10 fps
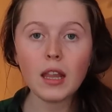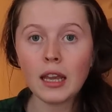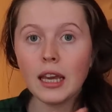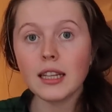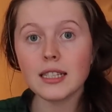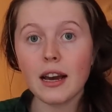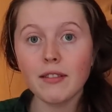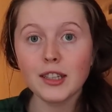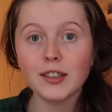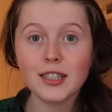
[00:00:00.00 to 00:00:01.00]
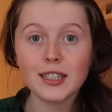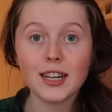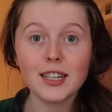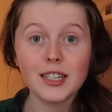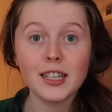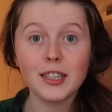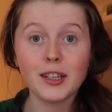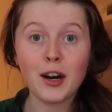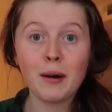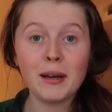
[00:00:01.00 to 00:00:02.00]
yeah, let's have a little discussion in the
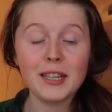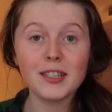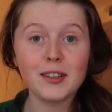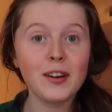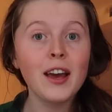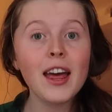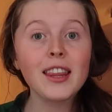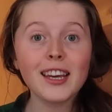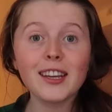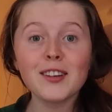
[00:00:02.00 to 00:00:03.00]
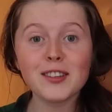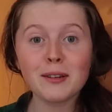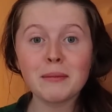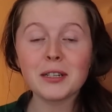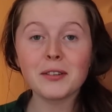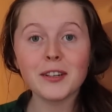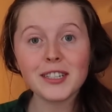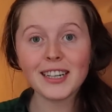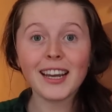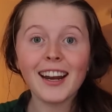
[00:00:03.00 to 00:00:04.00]
comments. So thank you so much for
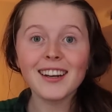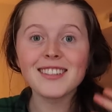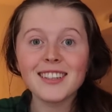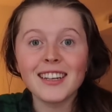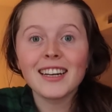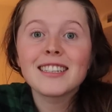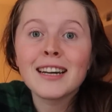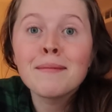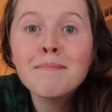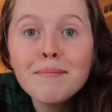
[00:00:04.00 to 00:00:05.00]
watching, and I'll see you next time.